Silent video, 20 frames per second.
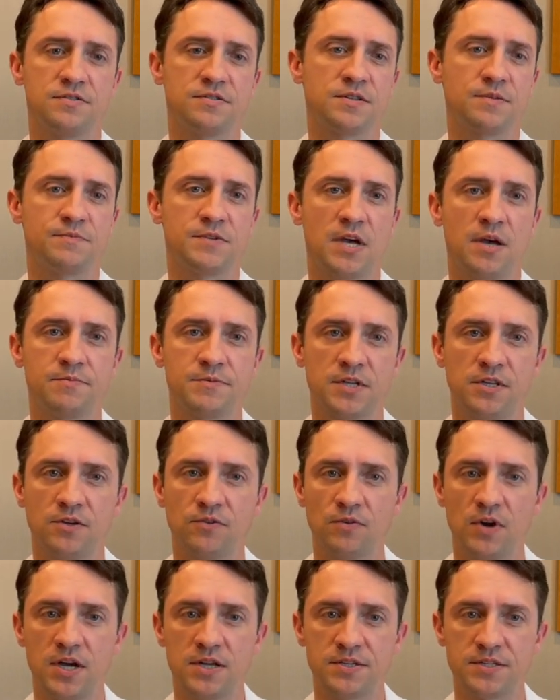sometimes on the
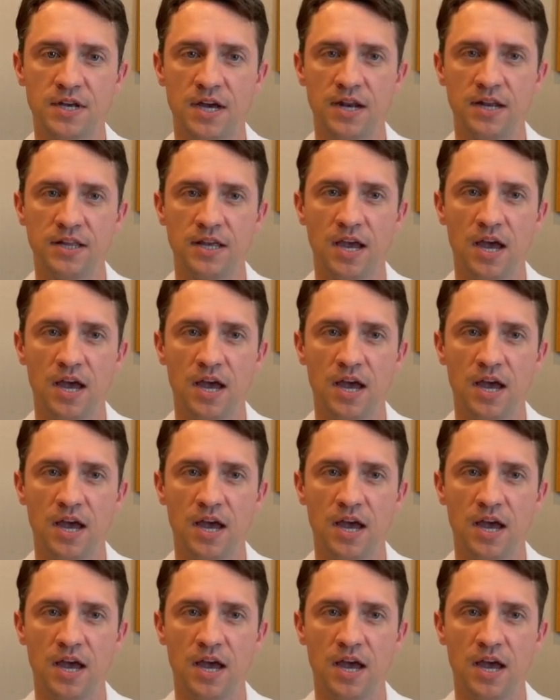right side of the